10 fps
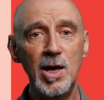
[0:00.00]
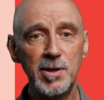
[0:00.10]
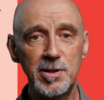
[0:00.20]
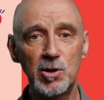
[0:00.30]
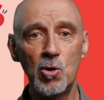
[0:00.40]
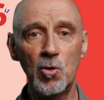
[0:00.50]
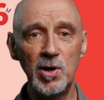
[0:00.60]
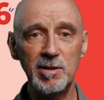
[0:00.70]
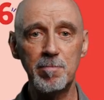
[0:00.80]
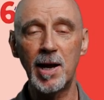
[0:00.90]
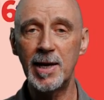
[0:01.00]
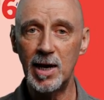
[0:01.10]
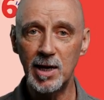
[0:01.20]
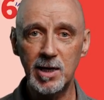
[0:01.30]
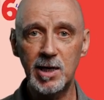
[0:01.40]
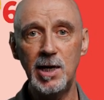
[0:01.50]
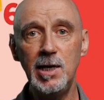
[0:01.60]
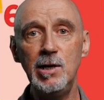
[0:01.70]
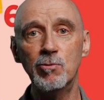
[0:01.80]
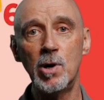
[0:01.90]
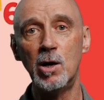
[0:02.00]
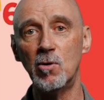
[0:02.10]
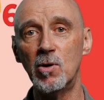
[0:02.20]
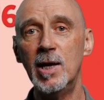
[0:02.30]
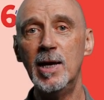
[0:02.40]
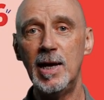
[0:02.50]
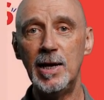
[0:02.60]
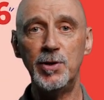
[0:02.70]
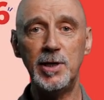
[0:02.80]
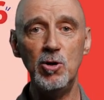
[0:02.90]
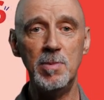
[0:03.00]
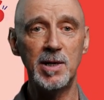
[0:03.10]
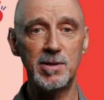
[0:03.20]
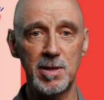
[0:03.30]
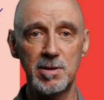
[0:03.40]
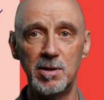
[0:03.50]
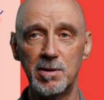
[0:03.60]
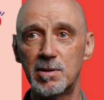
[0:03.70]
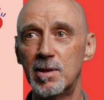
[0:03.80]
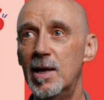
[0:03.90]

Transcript: Stories play a key role in the human existence.